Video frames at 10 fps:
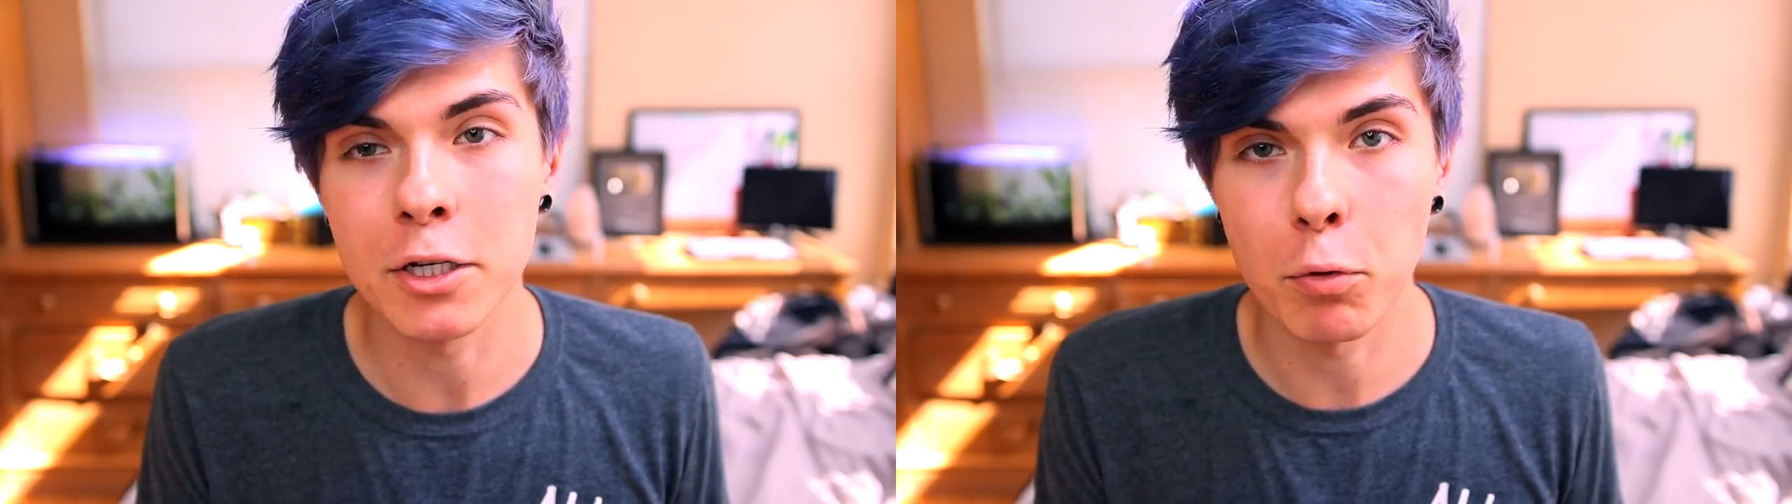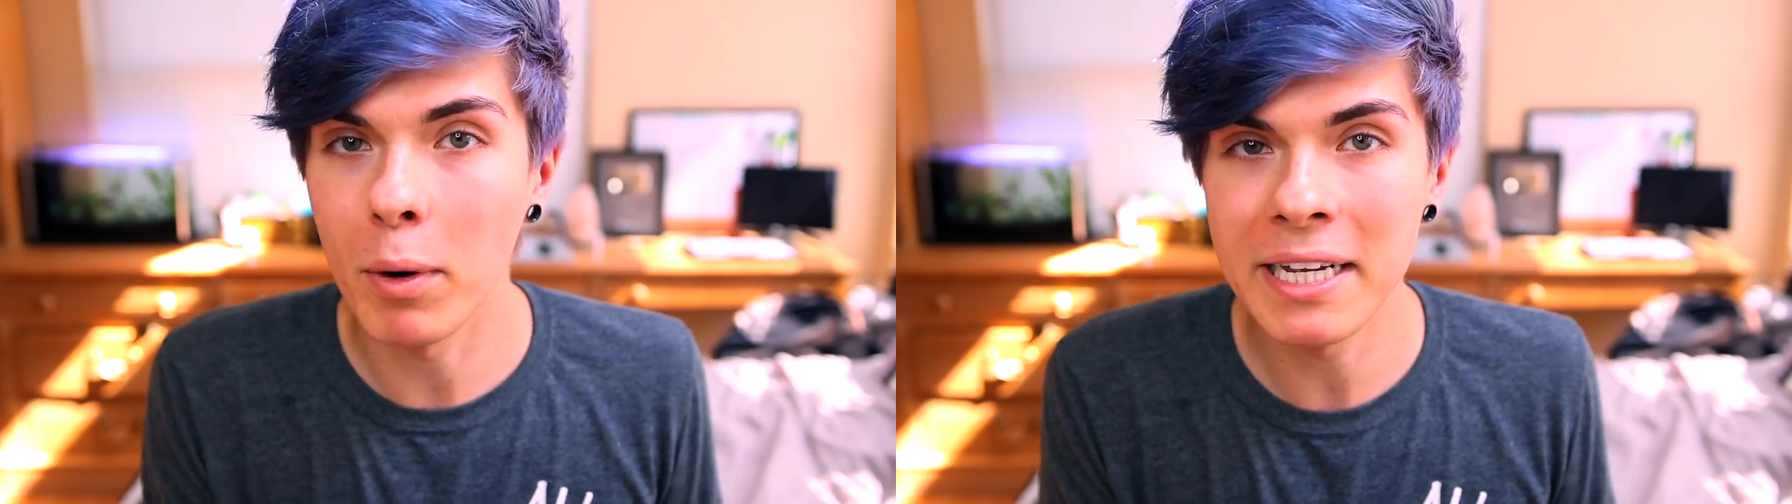
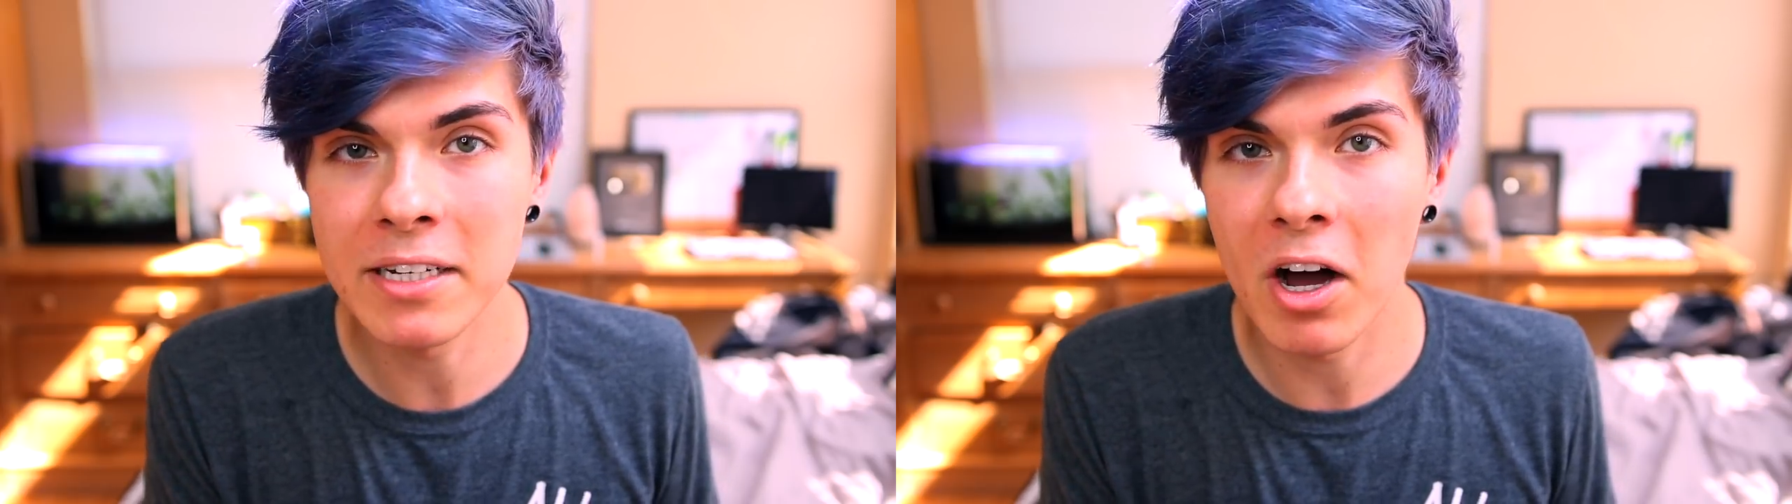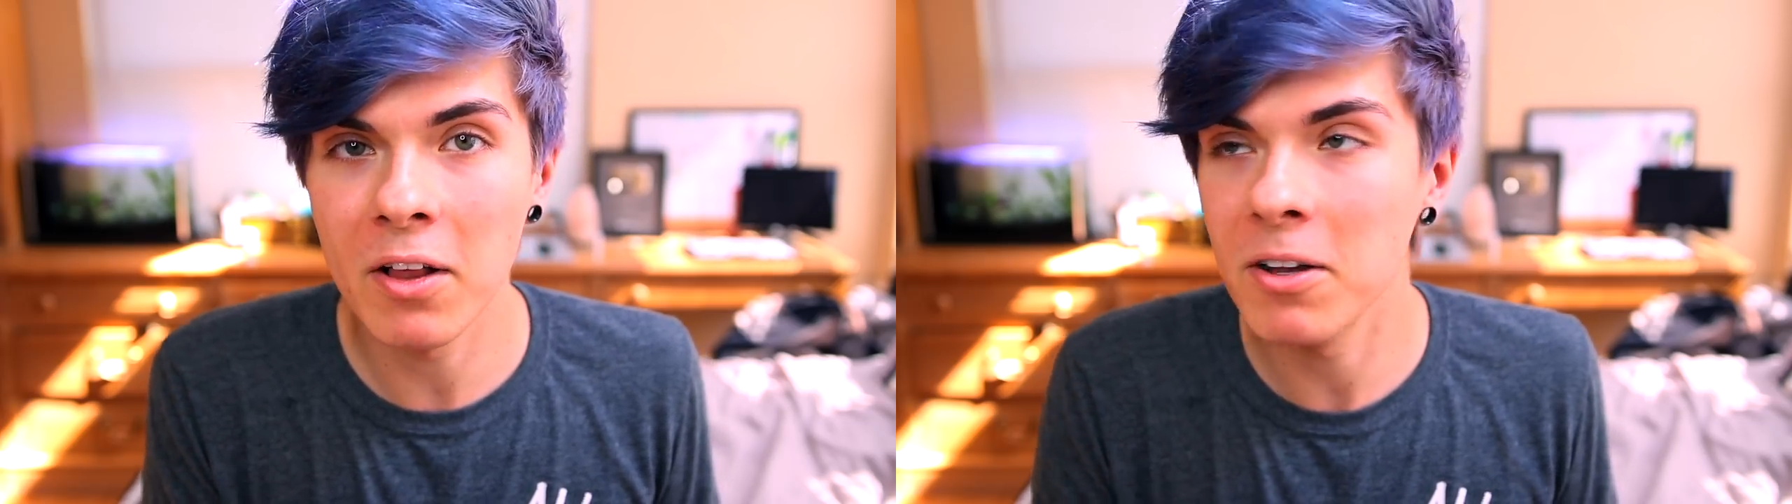
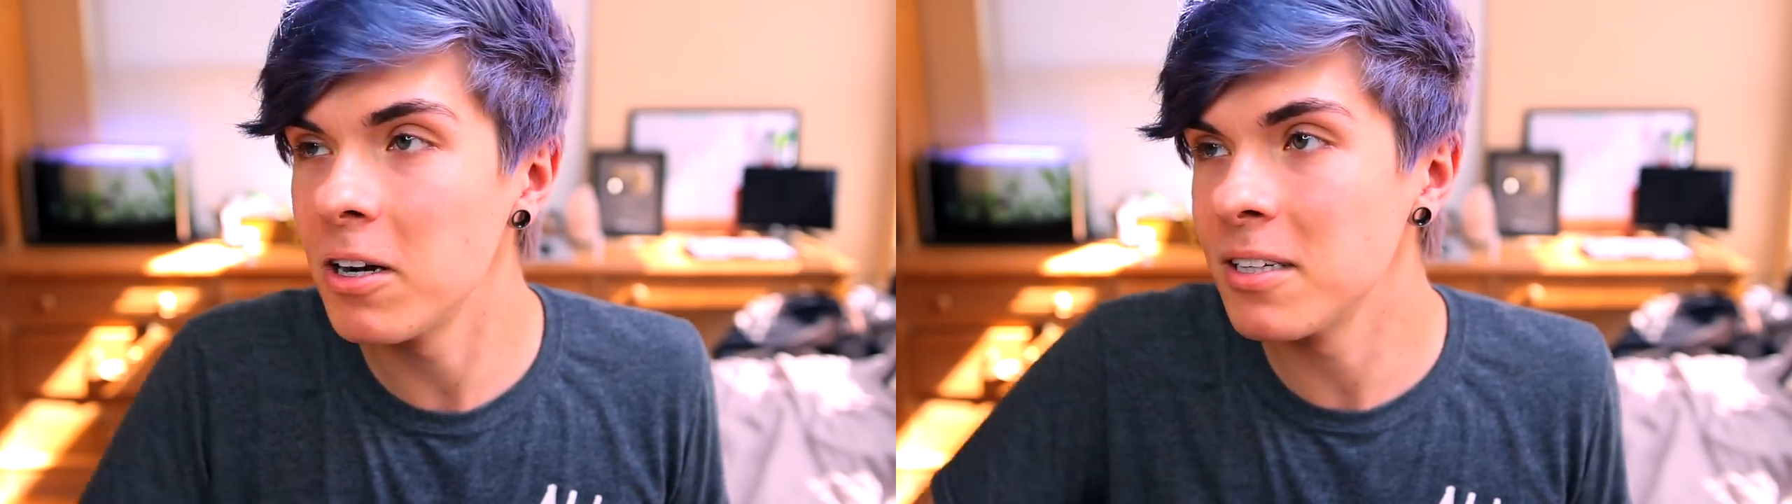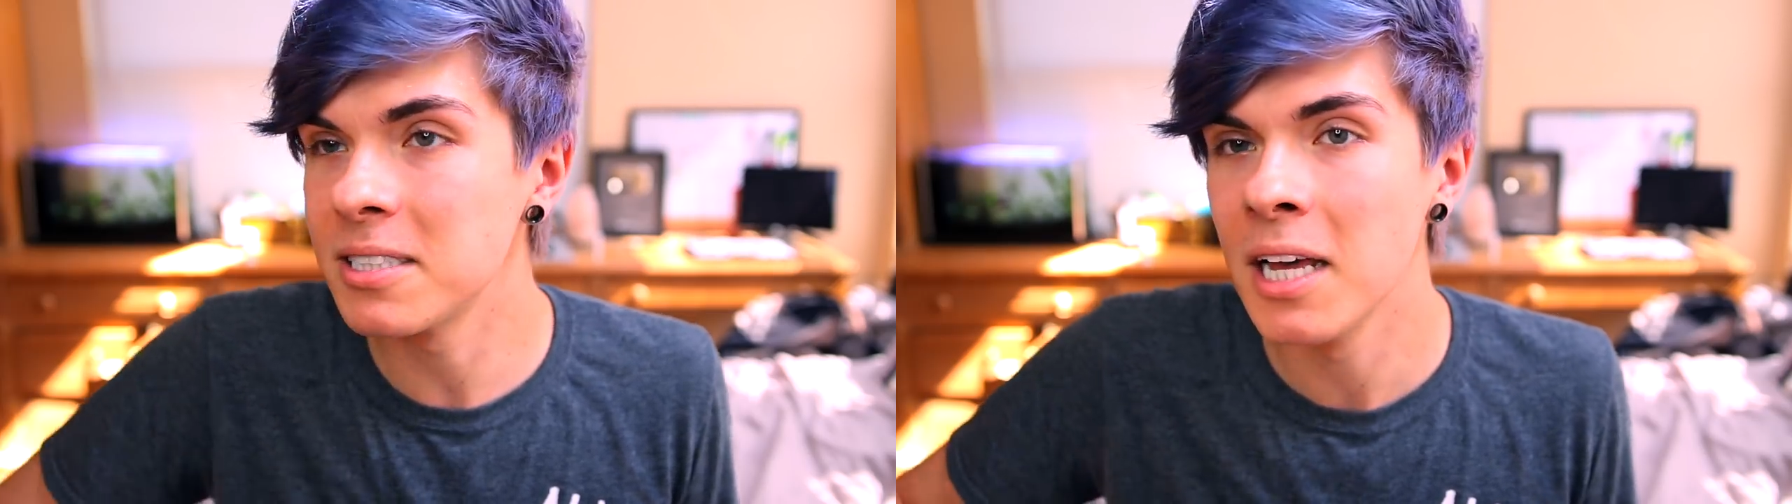
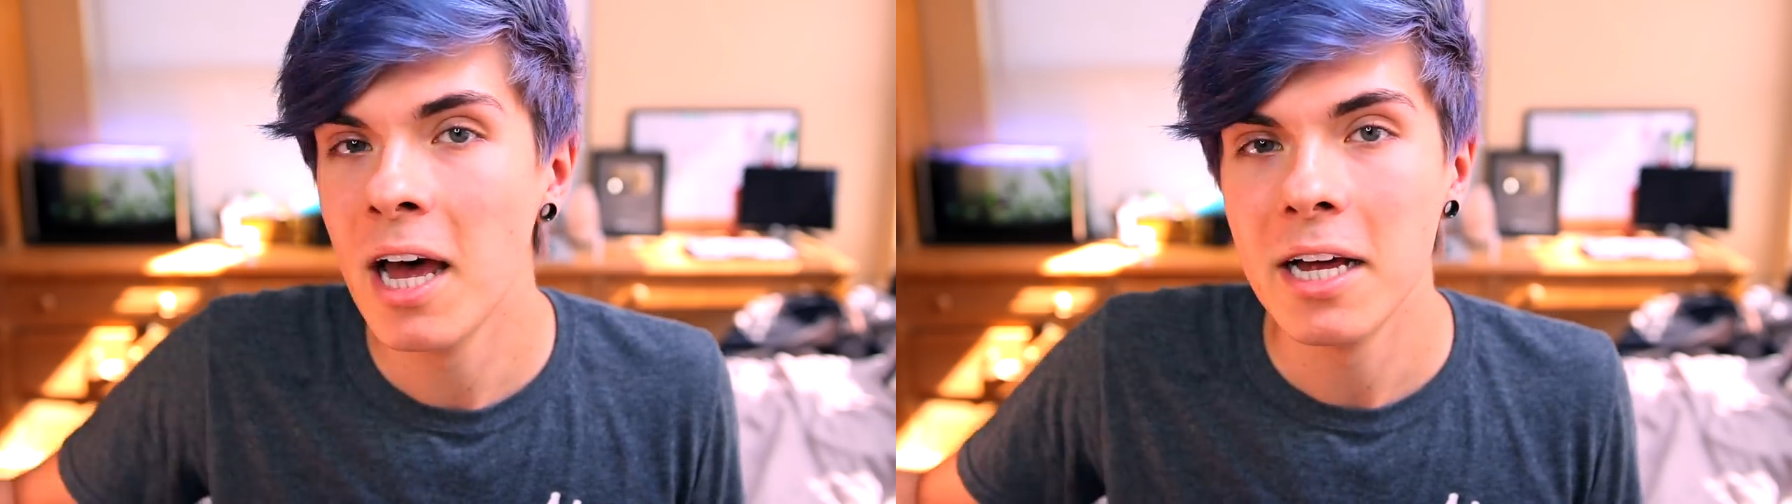$20